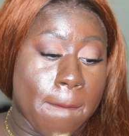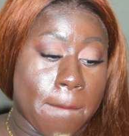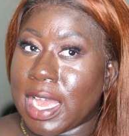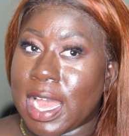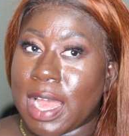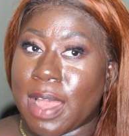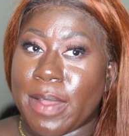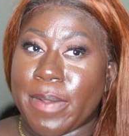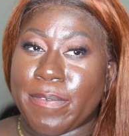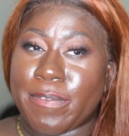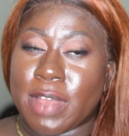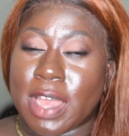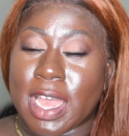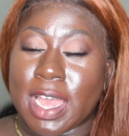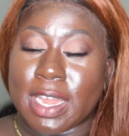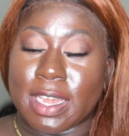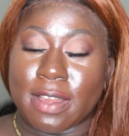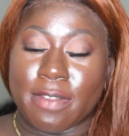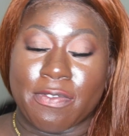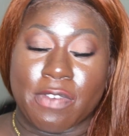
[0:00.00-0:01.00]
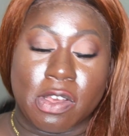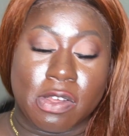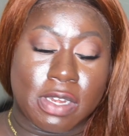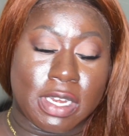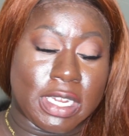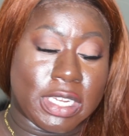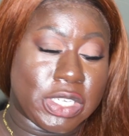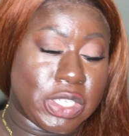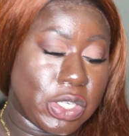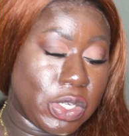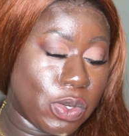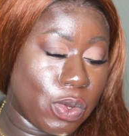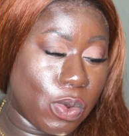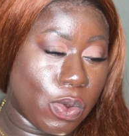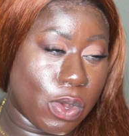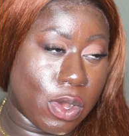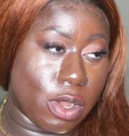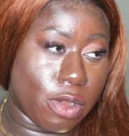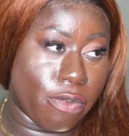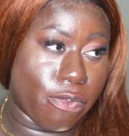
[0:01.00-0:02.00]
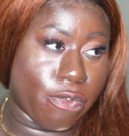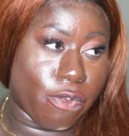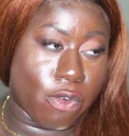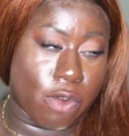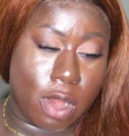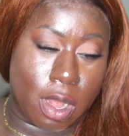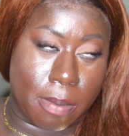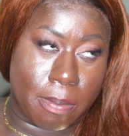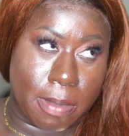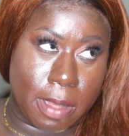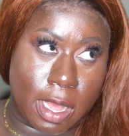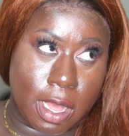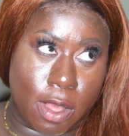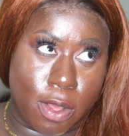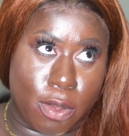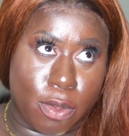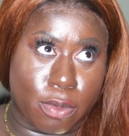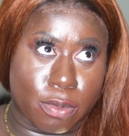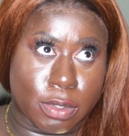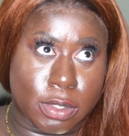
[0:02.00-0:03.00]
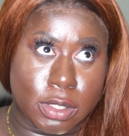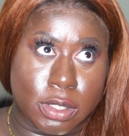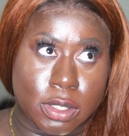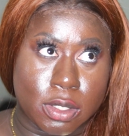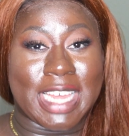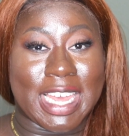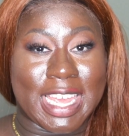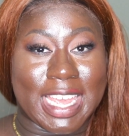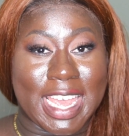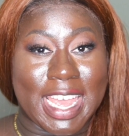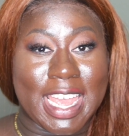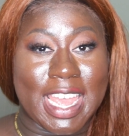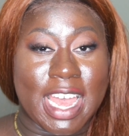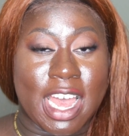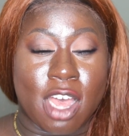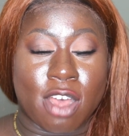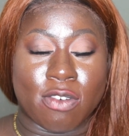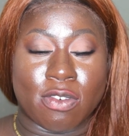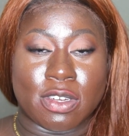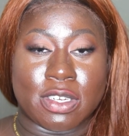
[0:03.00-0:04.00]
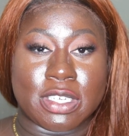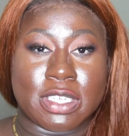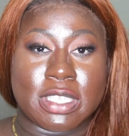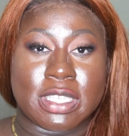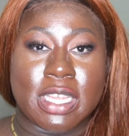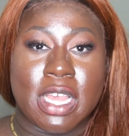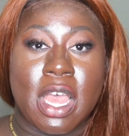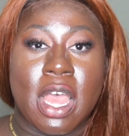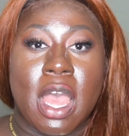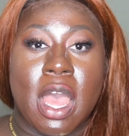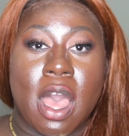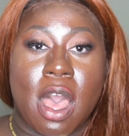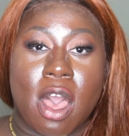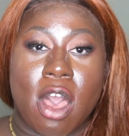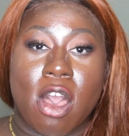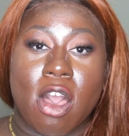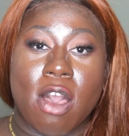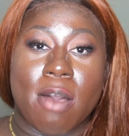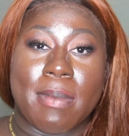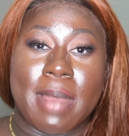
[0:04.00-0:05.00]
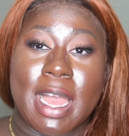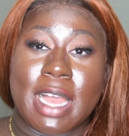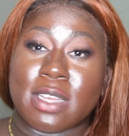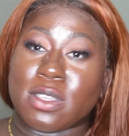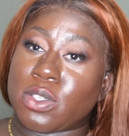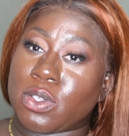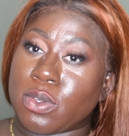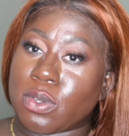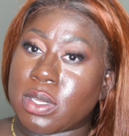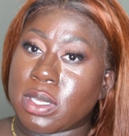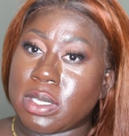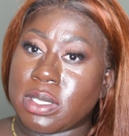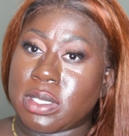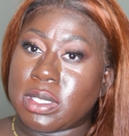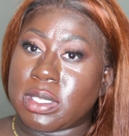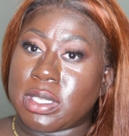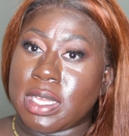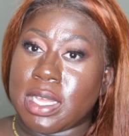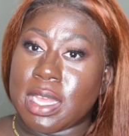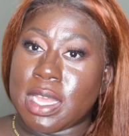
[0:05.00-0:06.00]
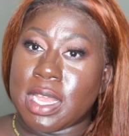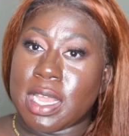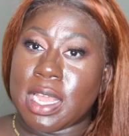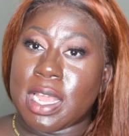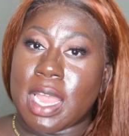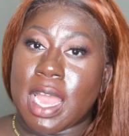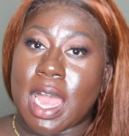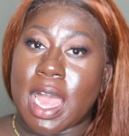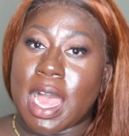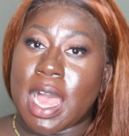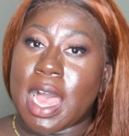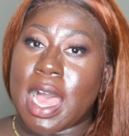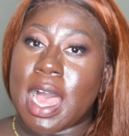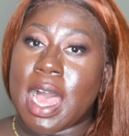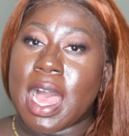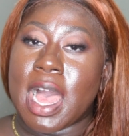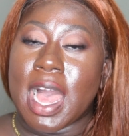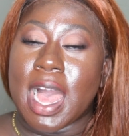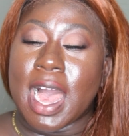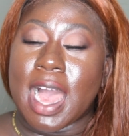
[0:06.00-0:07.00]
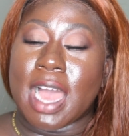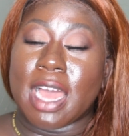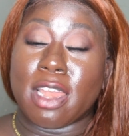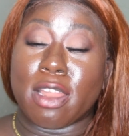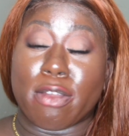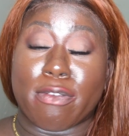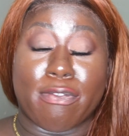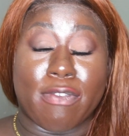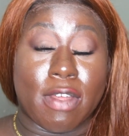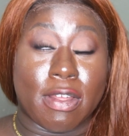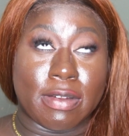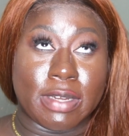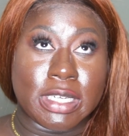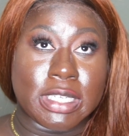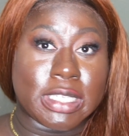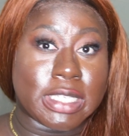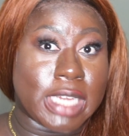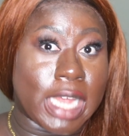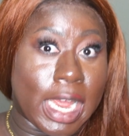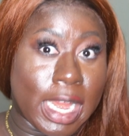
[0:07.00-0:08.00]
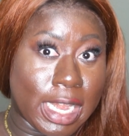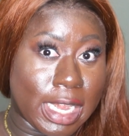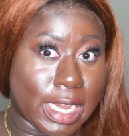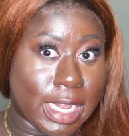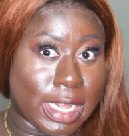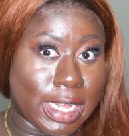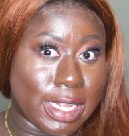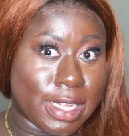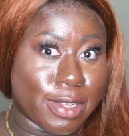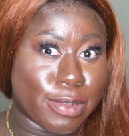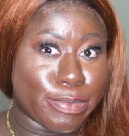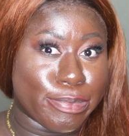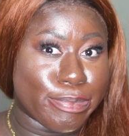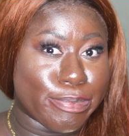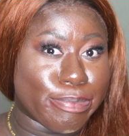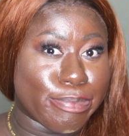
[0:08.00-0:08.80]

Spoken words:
I've had the foundation on for about like 8 hours. As you can see, I look very shiny.